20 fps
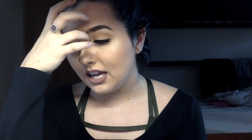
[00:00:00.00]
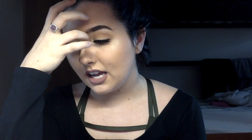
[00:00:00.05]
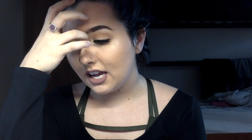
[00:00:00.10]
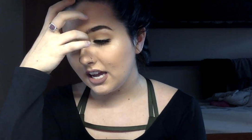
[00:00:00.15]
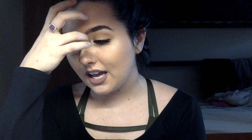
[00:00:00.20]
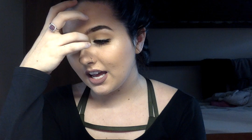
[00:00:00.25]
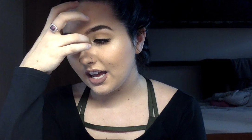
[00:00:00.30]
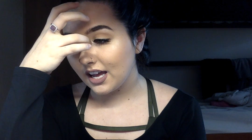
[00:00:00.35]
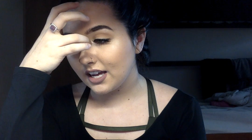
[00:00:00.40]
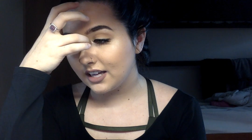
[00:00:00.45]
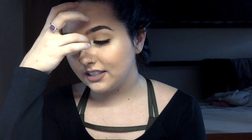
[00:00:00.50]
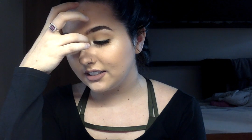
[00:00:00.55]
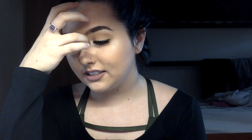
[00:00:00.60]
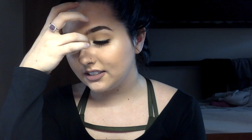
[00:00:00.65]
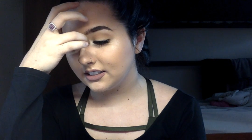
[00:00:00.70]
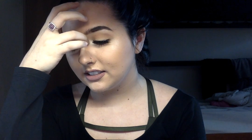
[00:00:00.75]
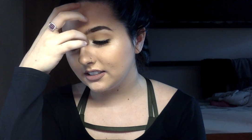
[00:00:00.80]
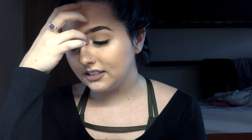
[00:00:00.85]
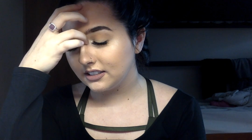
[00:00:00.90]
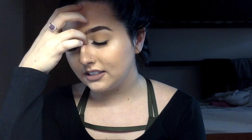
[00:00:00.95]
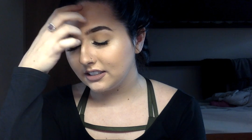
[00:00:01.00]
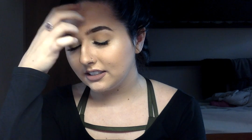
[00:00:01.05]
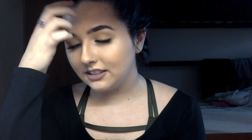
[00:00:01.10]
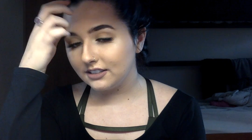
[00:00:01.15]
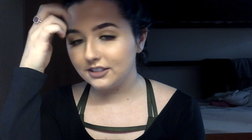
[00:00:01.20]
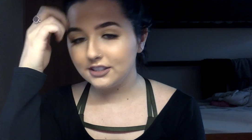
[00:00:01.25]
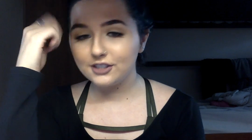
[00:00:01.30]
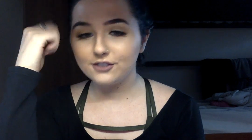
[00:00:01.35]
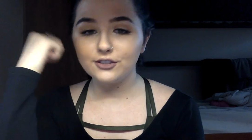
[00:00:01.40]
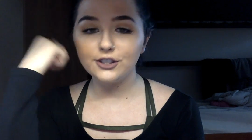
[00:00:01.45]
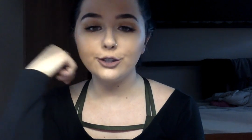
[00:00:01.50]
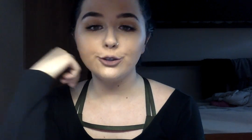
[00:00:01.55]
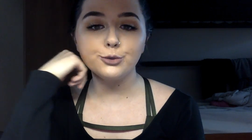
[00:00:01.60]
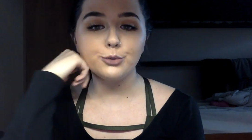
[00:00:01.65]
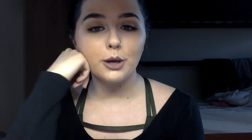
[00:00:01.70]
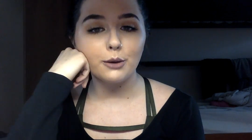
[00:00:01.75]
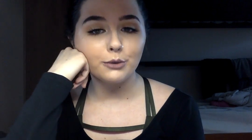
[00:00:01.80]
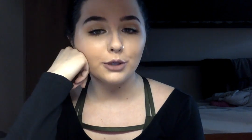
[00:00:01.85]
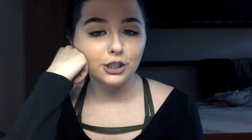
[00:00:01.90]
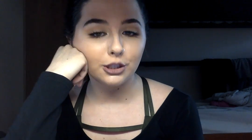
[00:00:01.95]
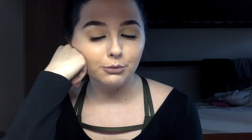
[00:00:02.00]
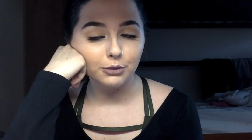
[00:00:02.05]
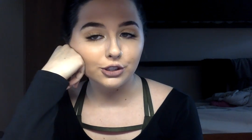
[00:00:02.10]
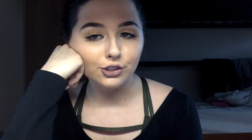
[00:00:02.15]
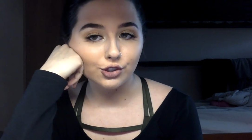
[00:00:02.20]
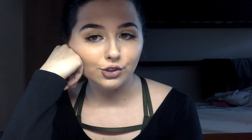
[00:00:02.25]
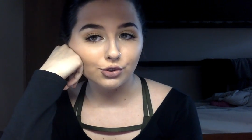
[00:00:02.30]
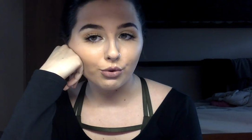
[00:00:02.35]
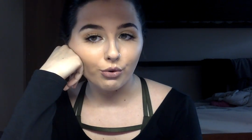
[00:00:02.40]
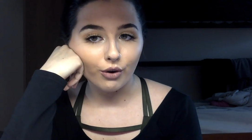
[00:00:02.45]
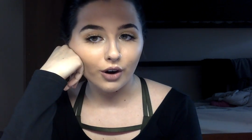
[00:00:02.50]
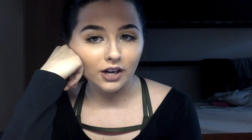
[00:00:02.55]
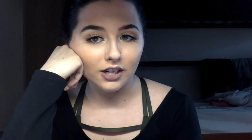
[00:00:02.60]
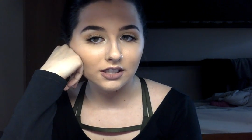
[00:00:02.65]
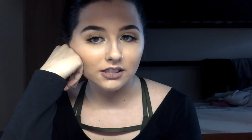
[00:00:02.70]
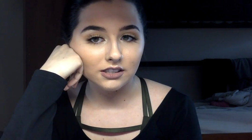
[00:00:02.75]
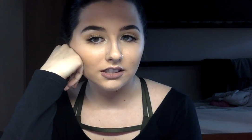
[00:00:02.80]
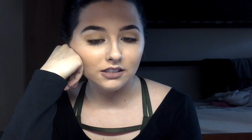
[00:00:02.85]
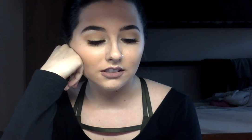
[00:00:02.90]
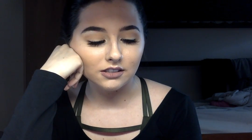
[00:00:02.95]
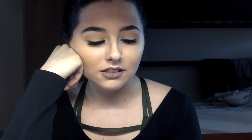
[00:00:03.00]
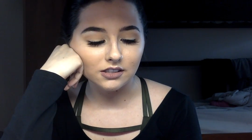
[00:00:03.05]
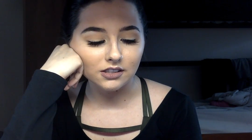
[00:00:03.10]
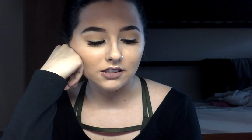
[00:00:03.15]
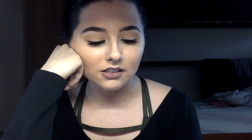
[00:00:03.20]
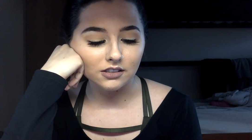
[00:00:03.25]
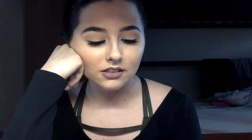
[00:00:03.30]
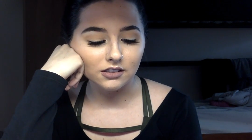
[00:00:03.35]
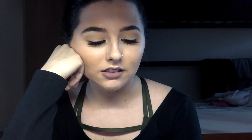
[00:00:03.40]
And this video is probably going to be short cuz